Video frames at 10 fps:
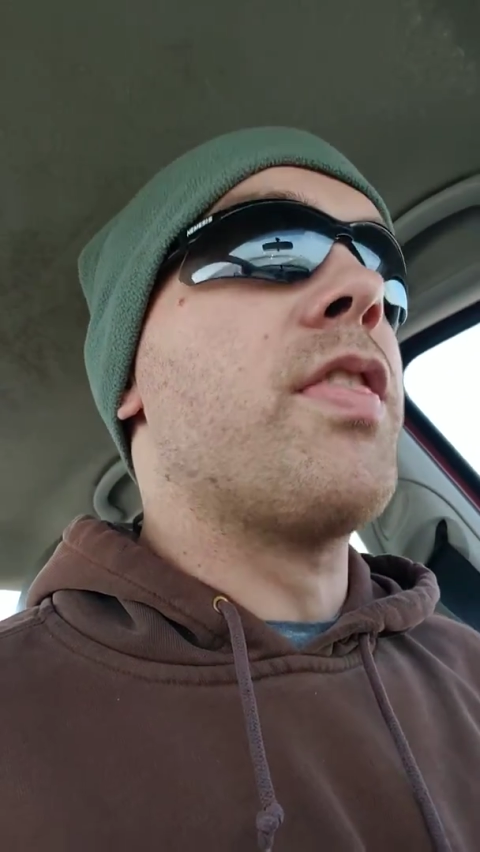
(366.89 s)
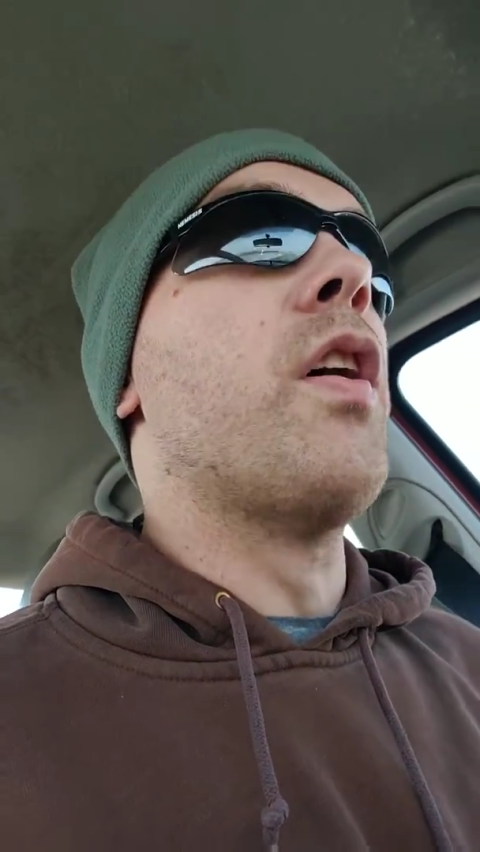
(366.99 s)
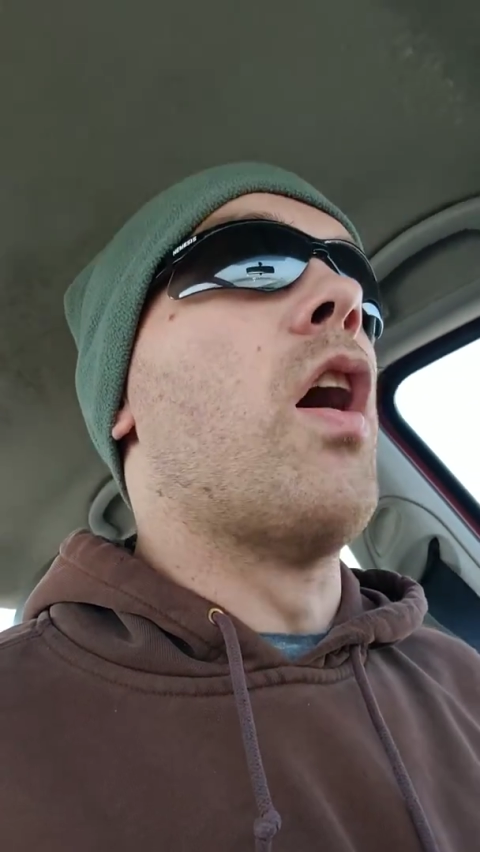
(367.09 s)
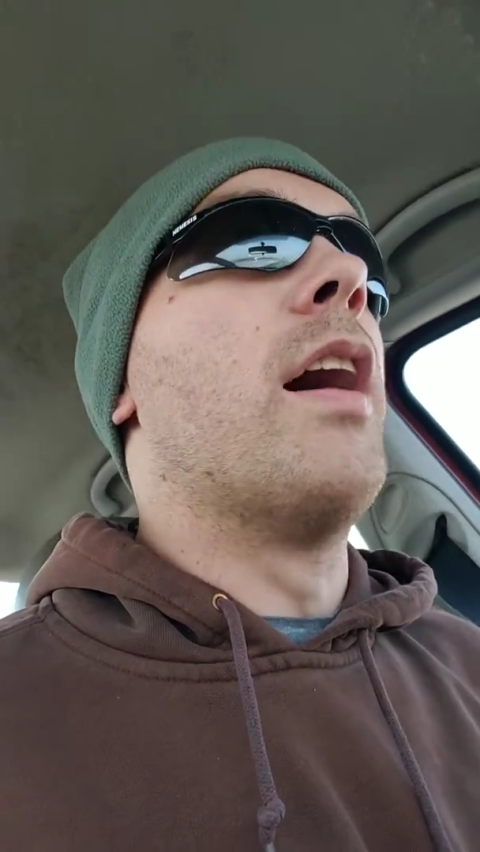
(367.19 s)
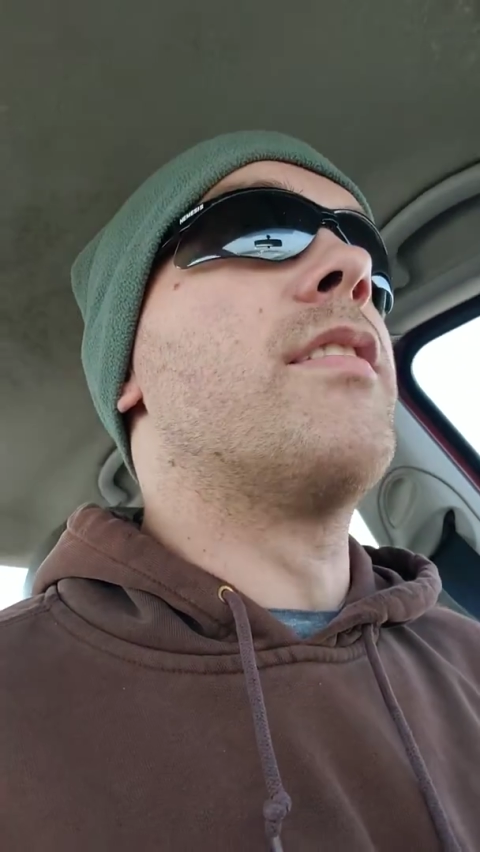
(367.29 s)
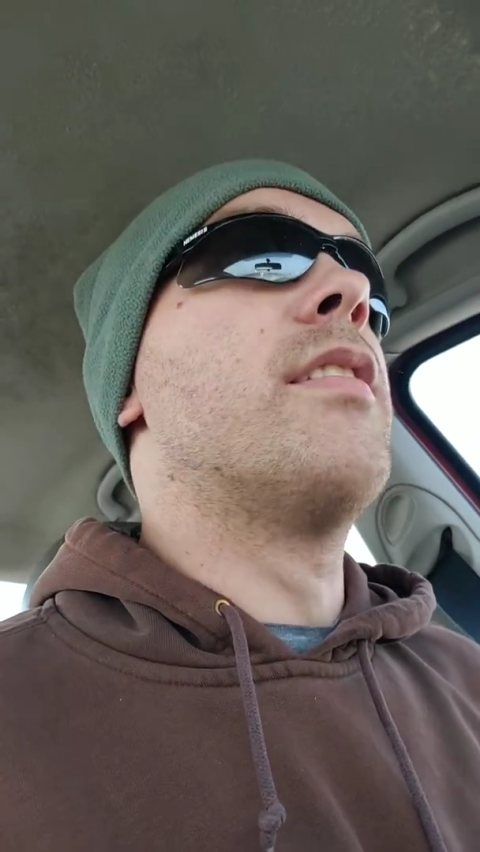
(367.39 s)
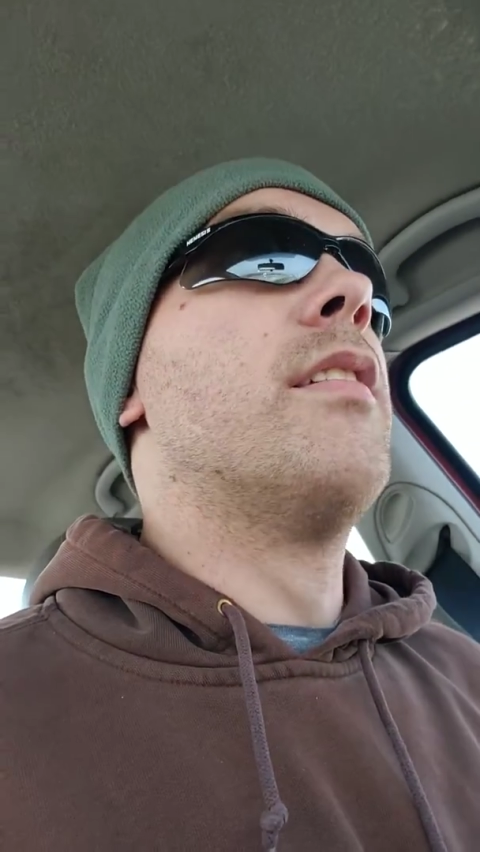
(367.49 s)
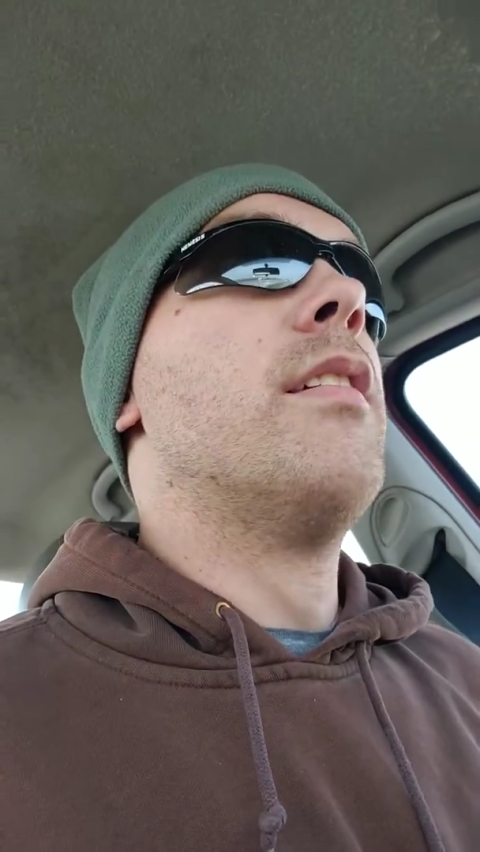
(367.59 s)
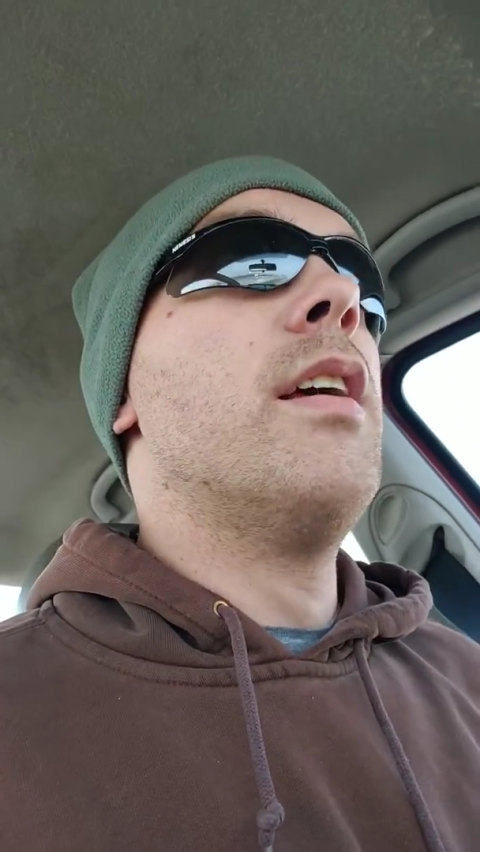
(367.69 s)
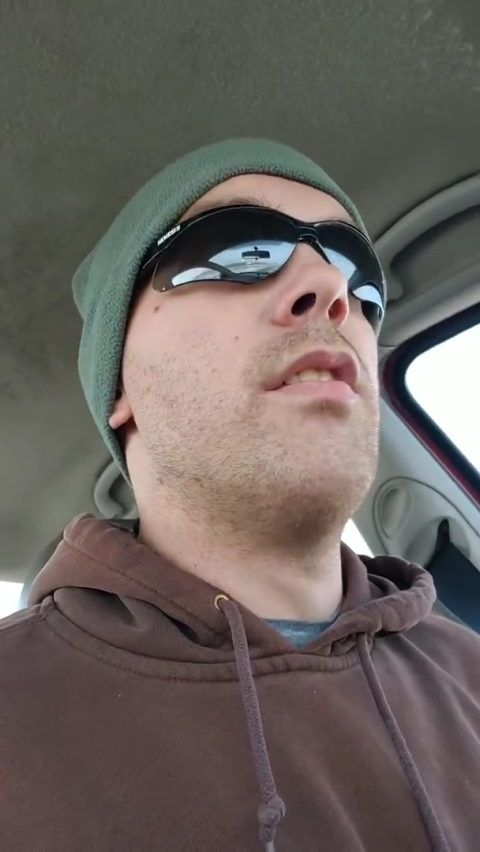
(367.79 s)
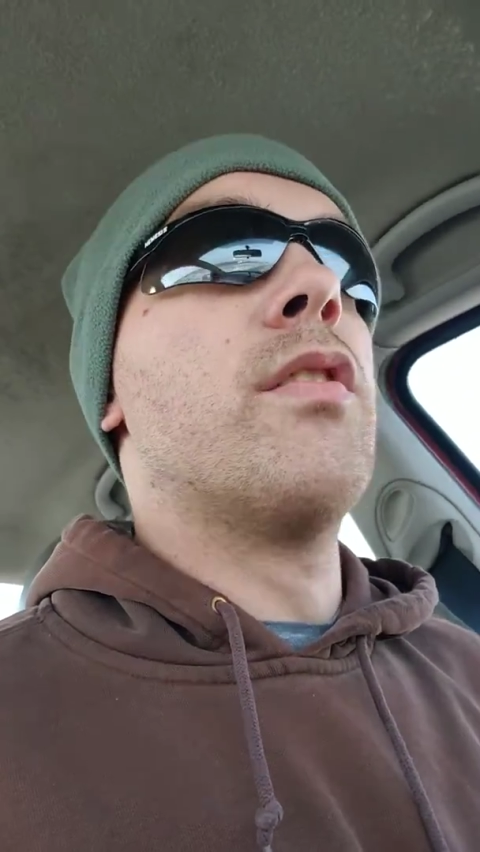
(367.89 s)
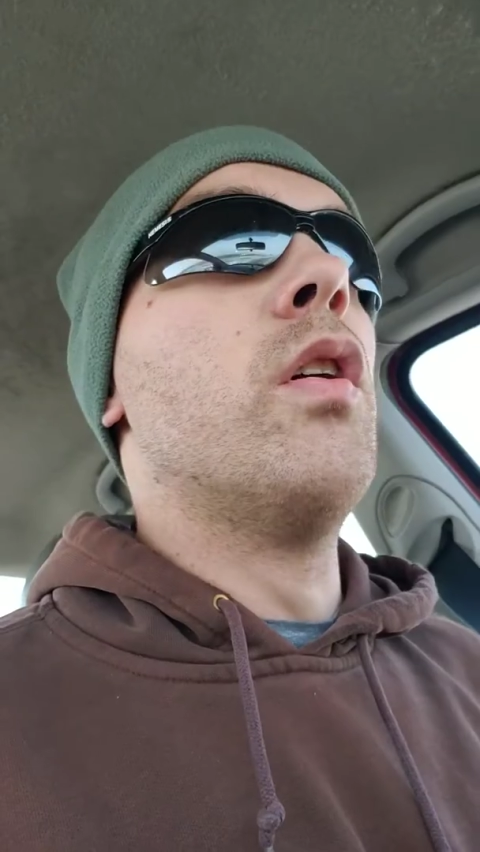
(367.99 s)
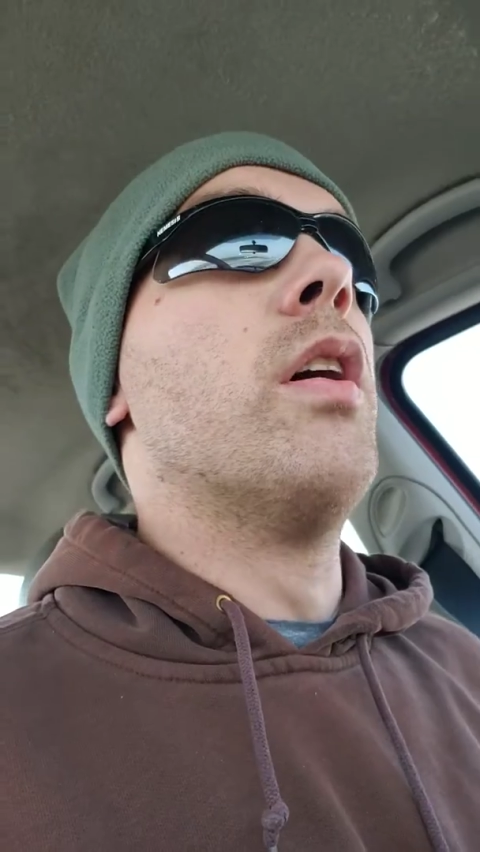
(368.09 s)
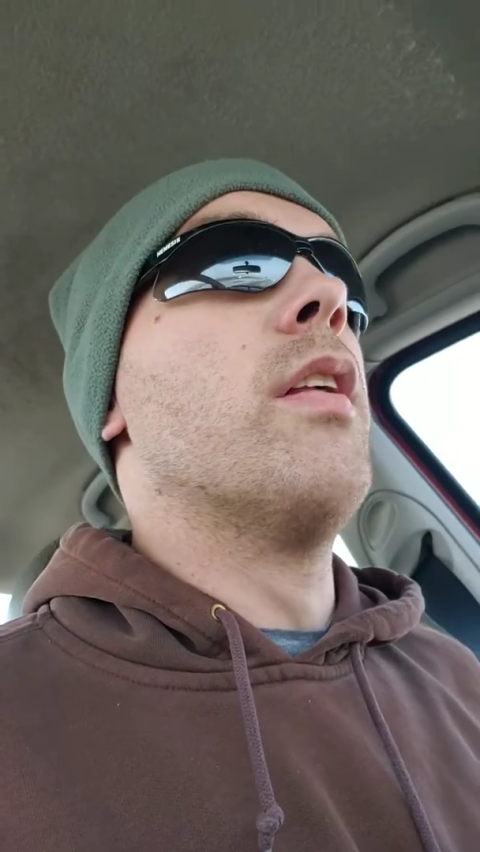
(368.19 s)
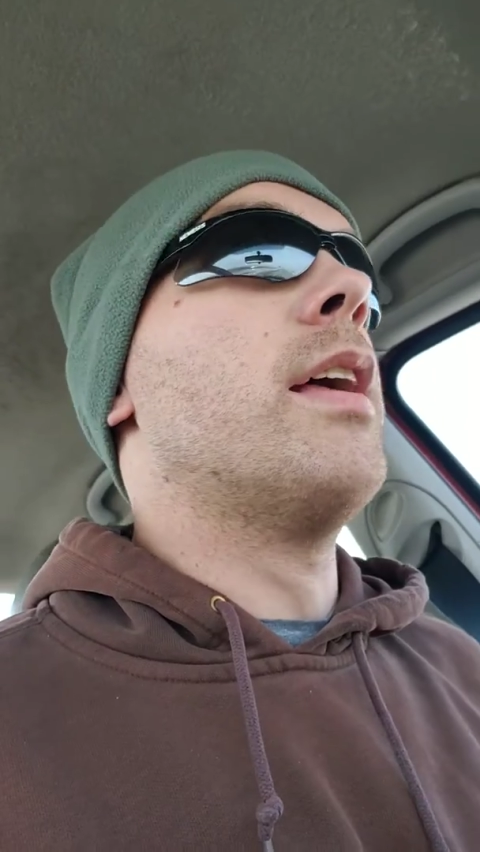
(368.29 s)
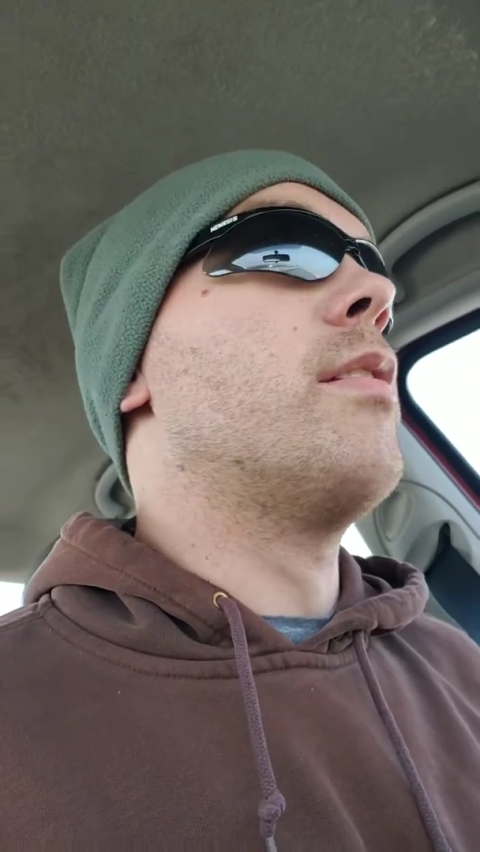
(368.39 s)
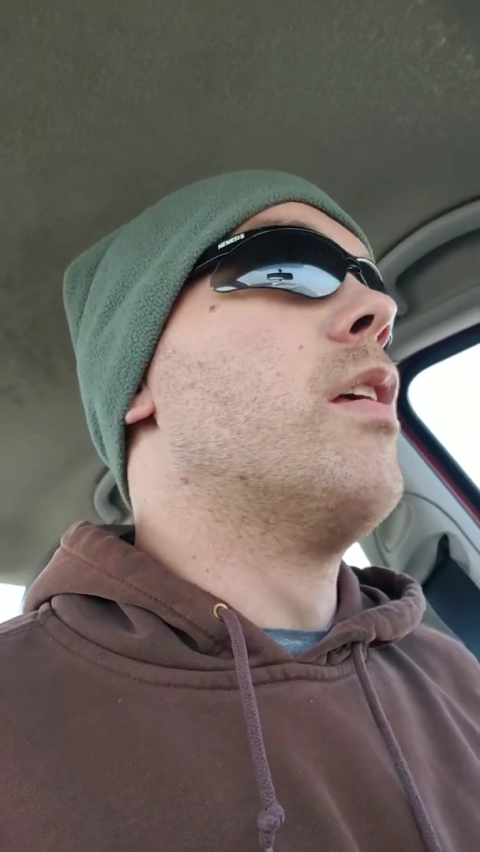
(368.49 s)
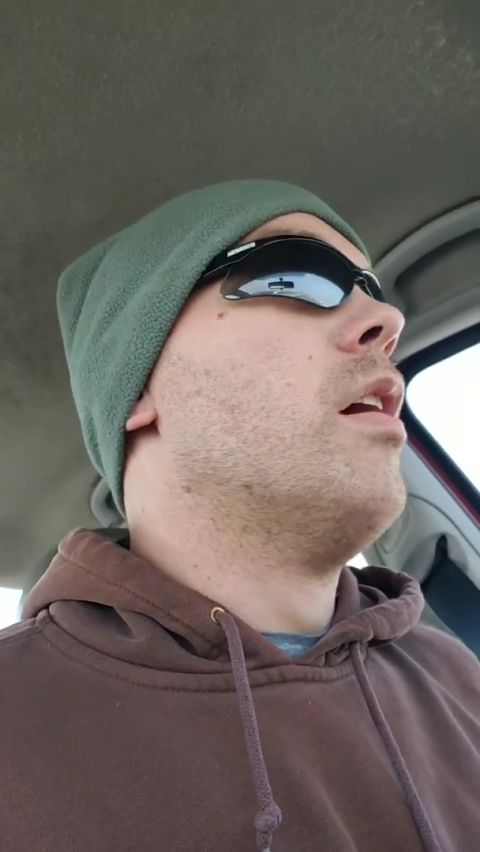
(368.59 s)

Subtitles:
thought is good. Like,